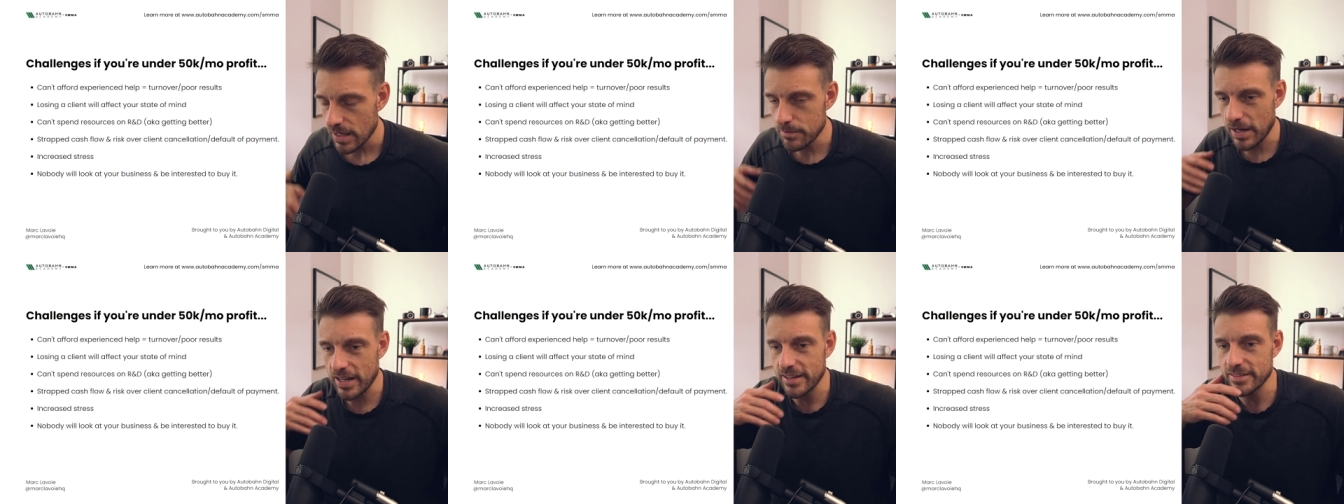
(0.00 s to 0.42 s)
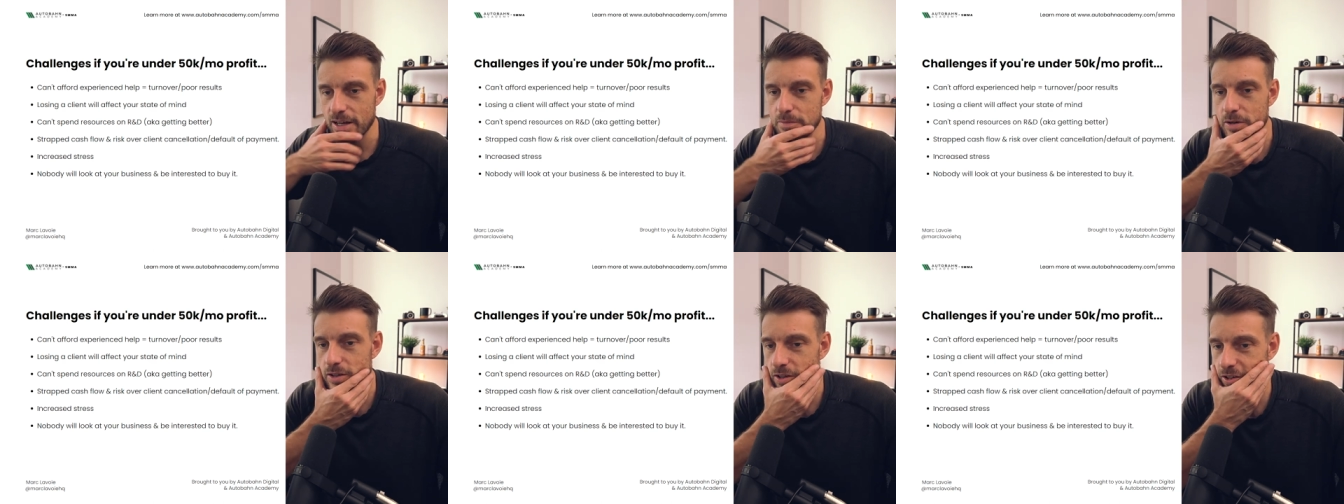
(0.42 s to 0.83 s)
by that
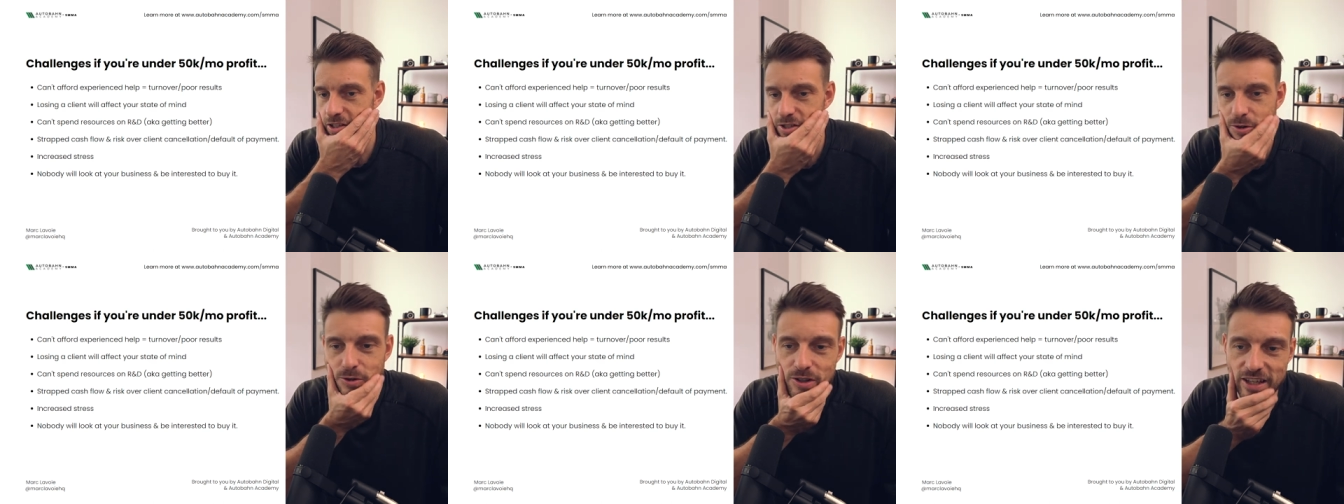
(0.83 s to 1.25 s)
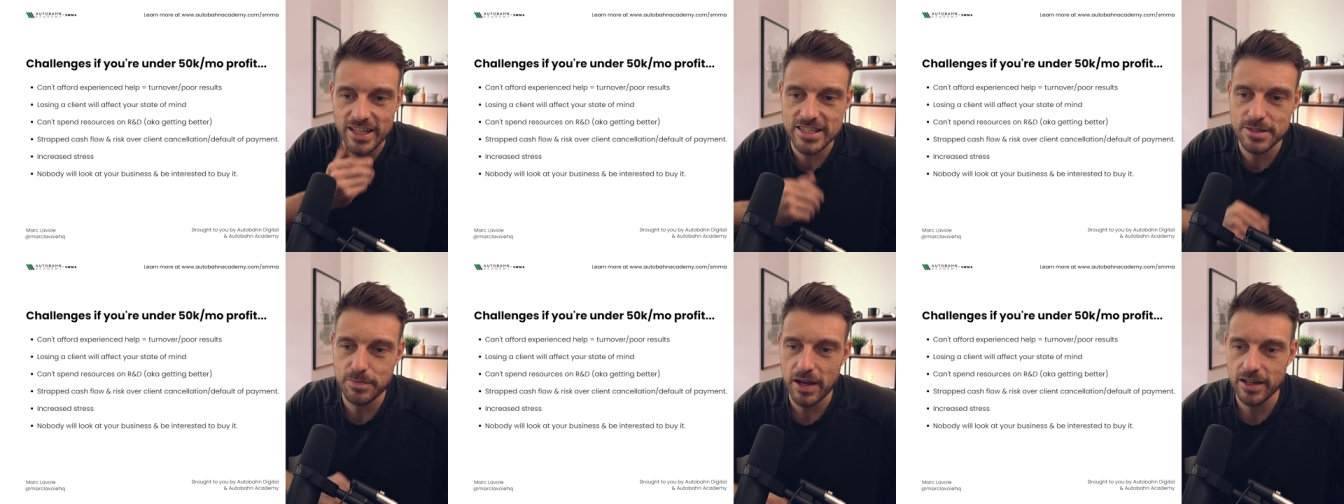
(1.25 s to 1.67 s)
time also you
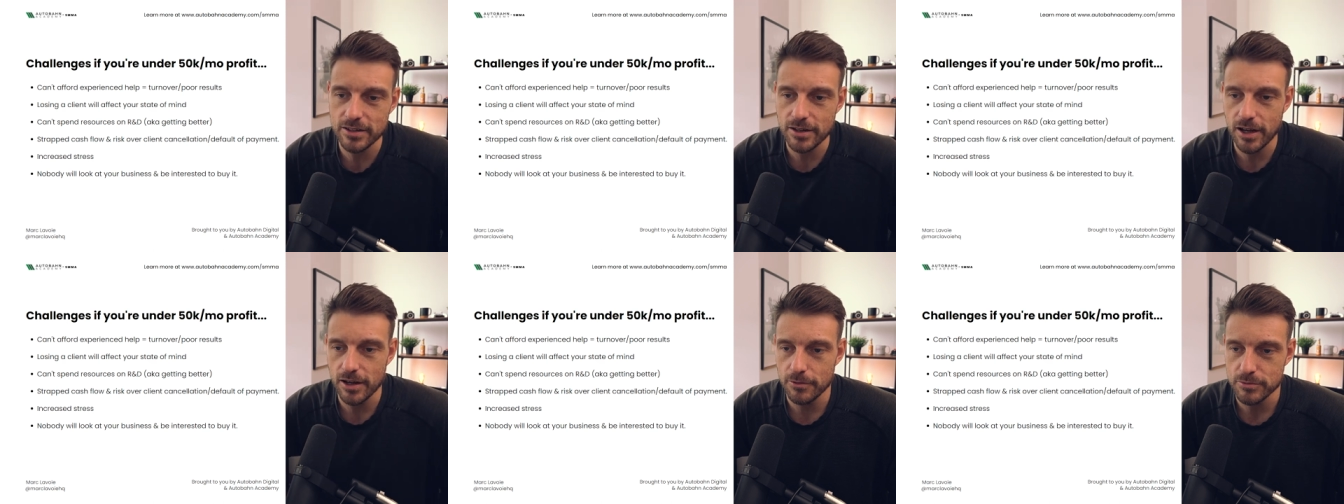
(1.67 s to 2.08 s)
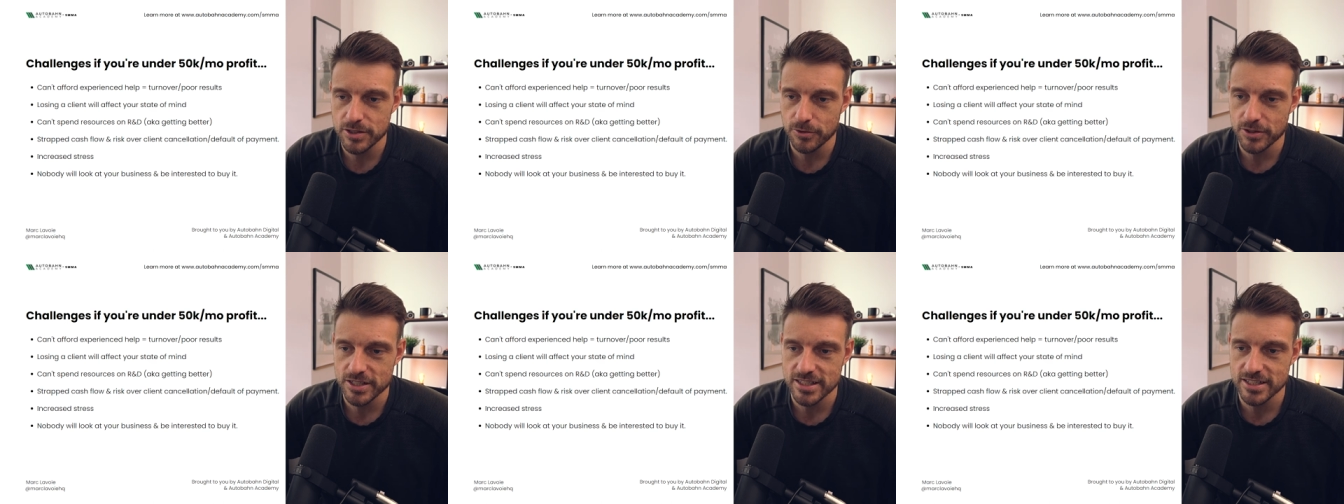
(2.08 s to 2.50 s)
can spend uh,
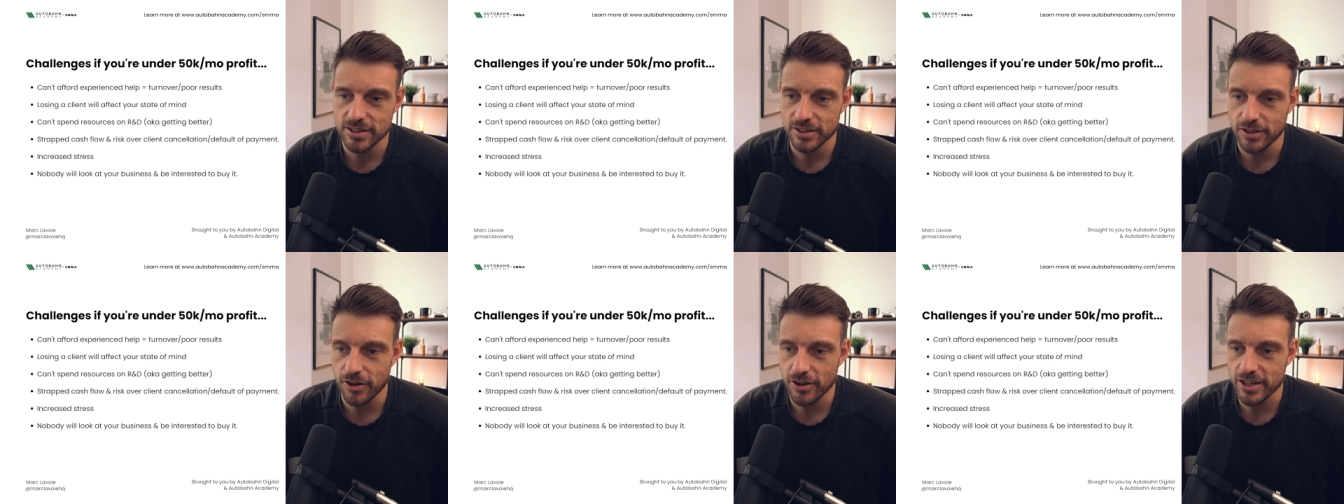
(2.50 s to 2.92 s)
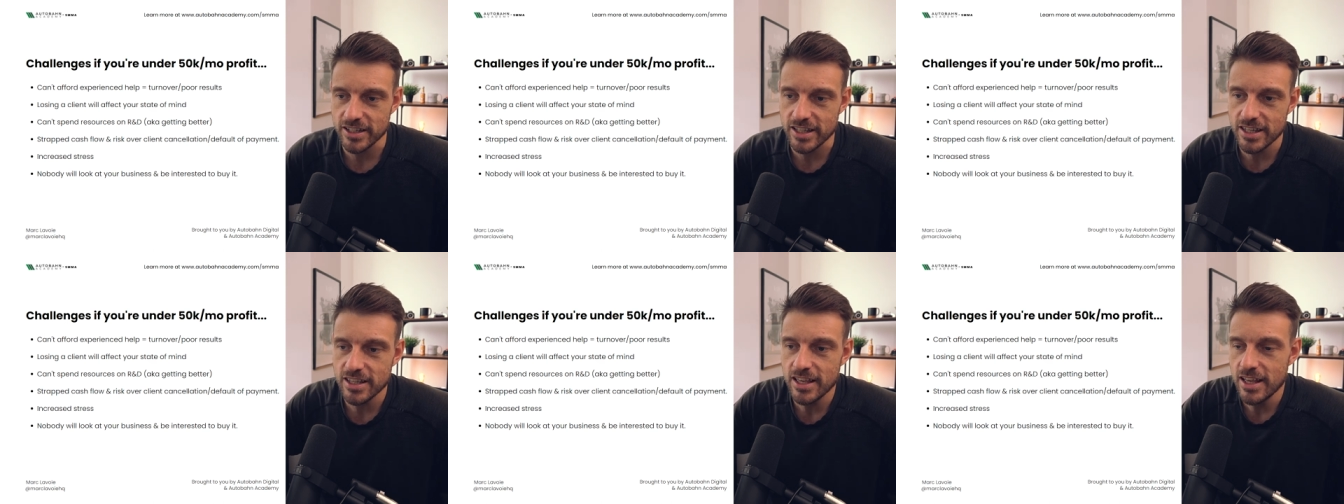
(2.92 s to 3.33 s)
resources on
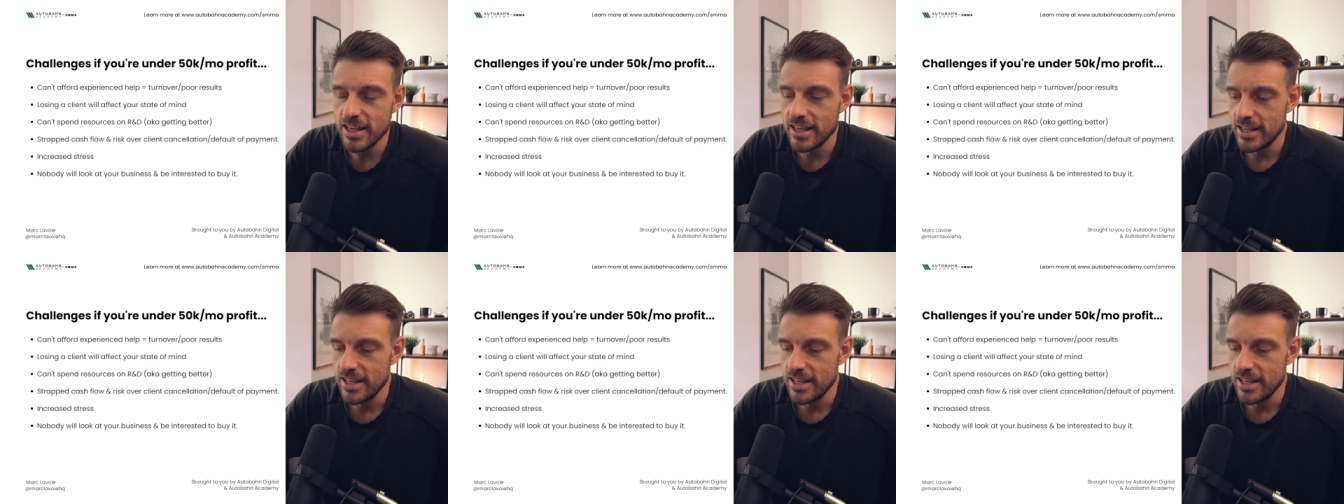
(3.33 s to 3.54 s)
r&d